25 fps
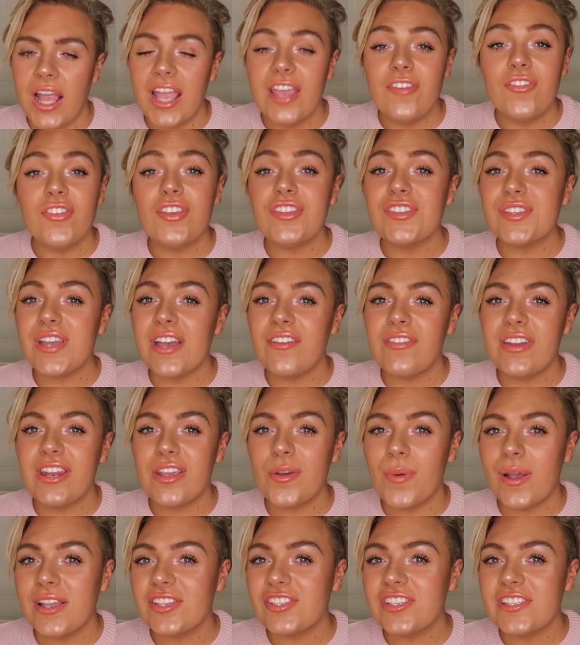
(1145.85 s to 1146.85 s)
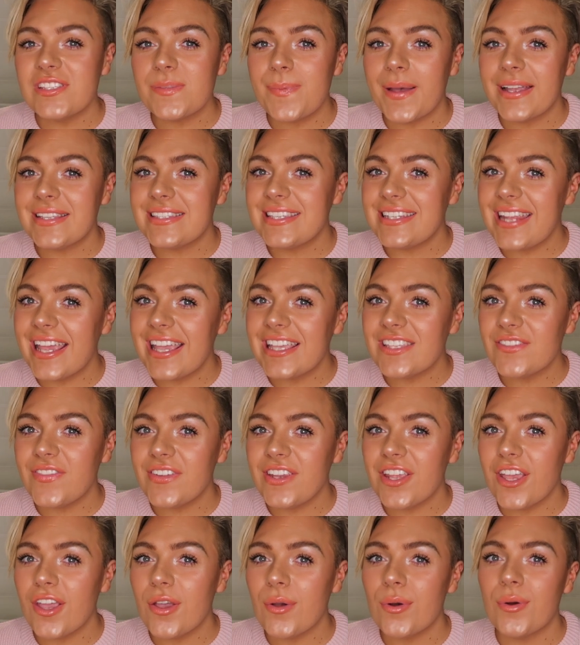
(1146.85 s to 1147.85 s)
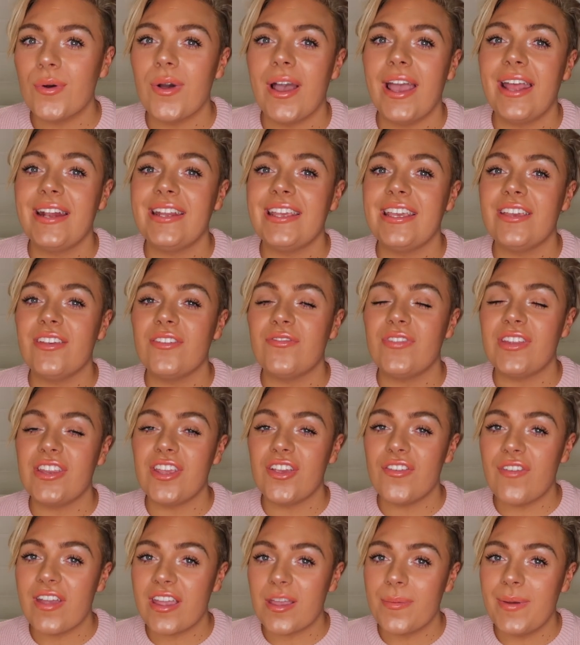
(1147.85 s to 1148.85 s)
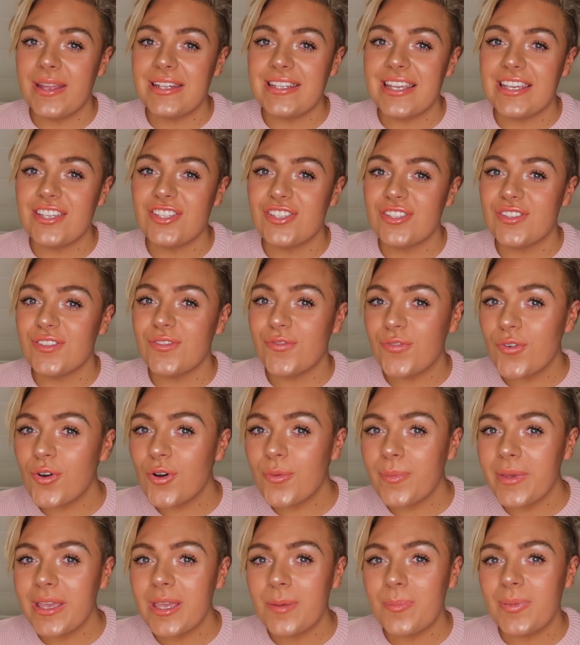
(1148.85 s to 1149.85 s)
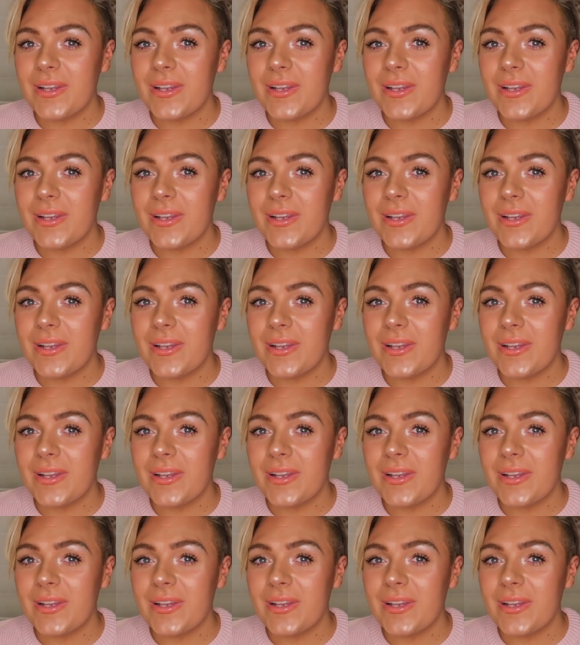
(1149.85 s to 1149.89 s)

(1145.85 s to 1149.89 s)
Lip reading: If you do have any questions about today's video or any video recommendations for me,